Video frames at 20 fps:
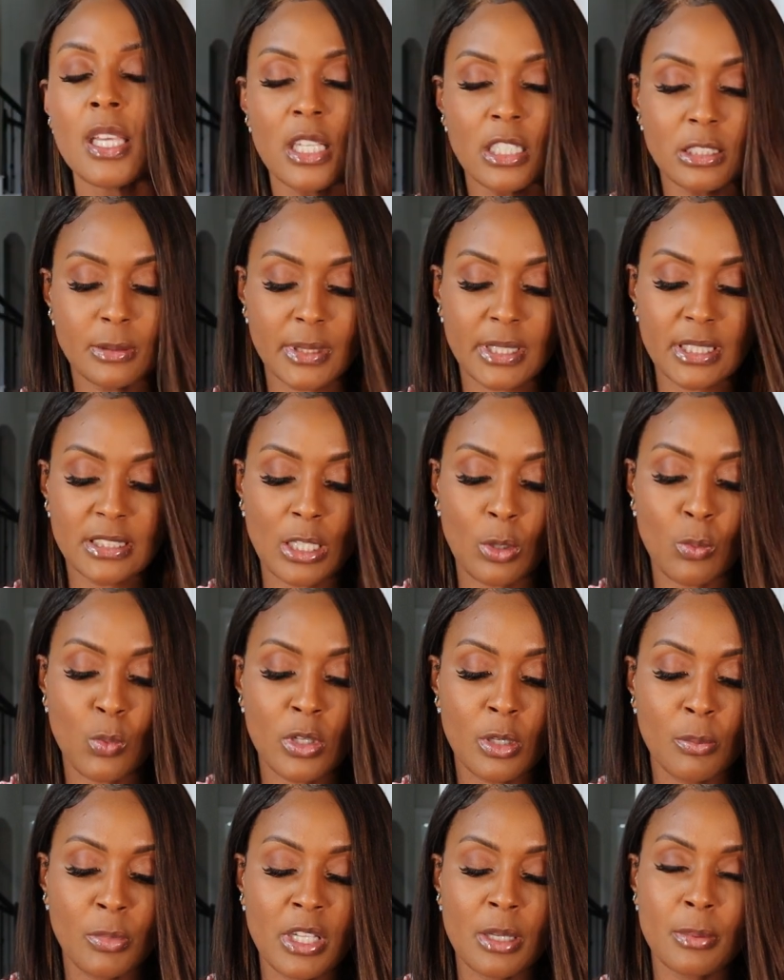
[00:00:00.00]
is because I
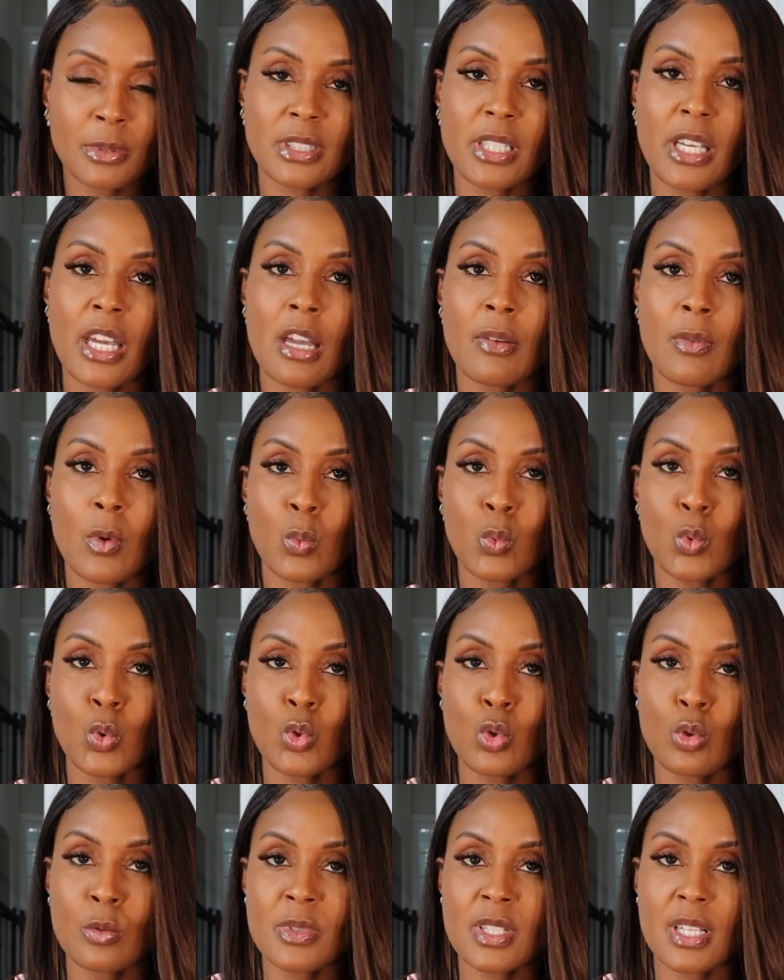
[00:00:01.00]
want to be able to have
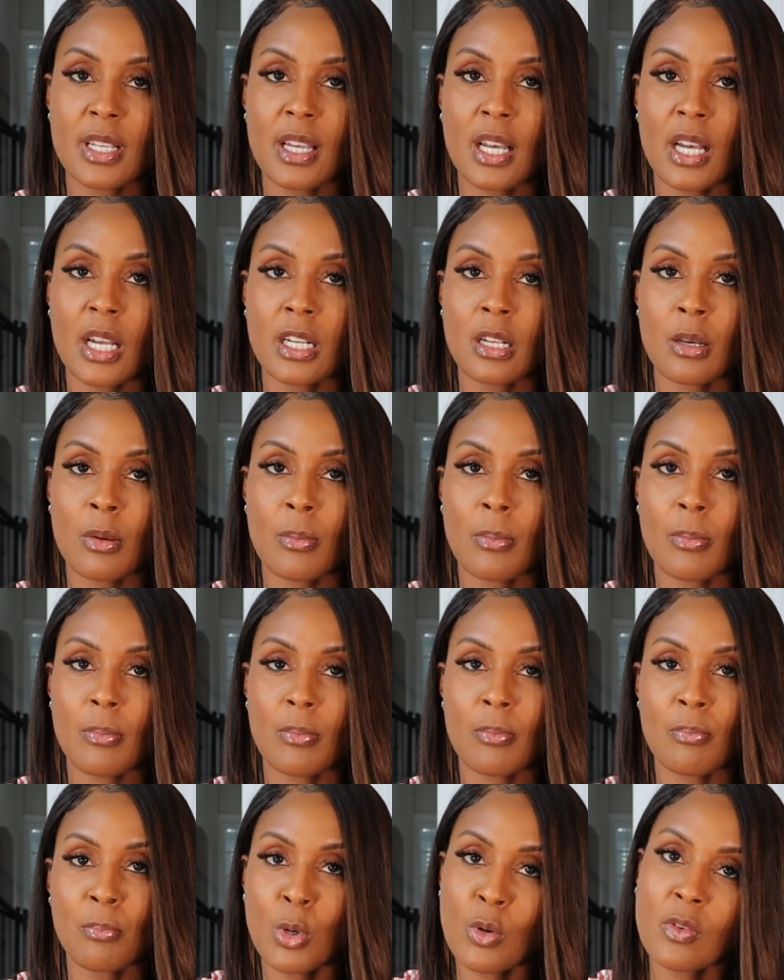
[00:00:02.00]
room to kind of
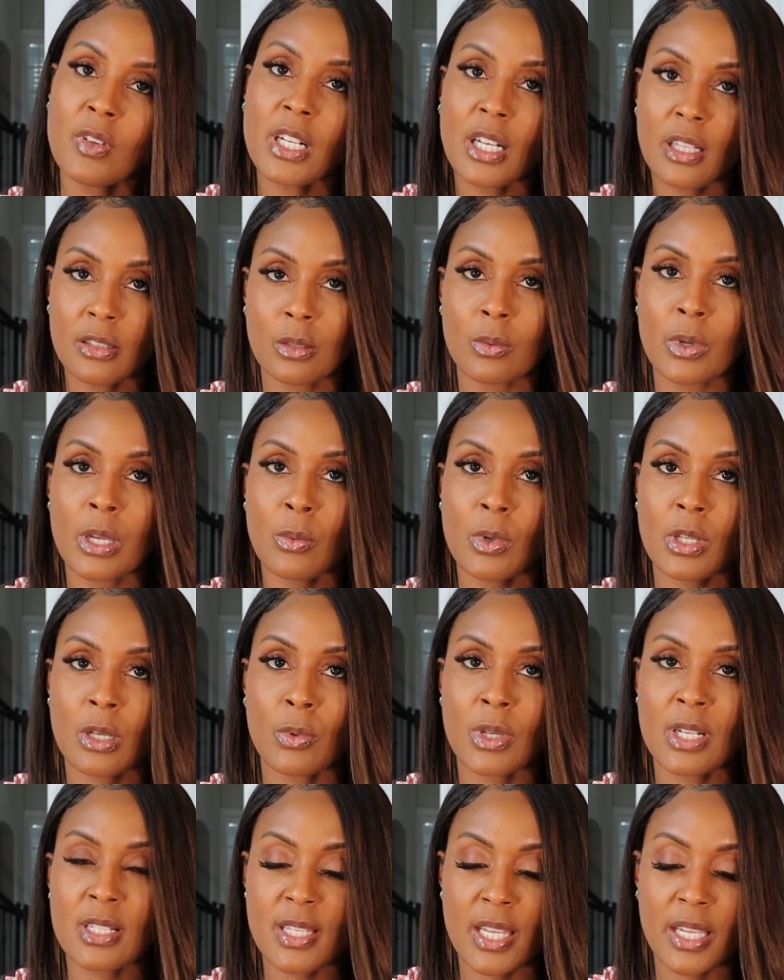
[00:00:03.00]
move it out the way when I
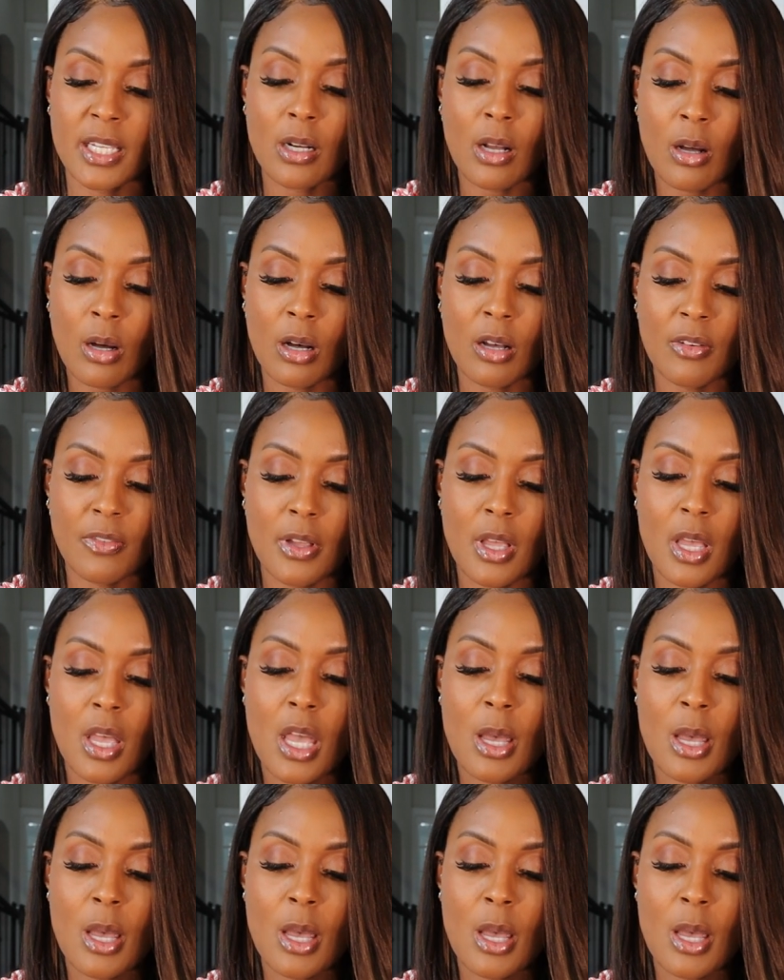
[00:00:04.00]
want to take it off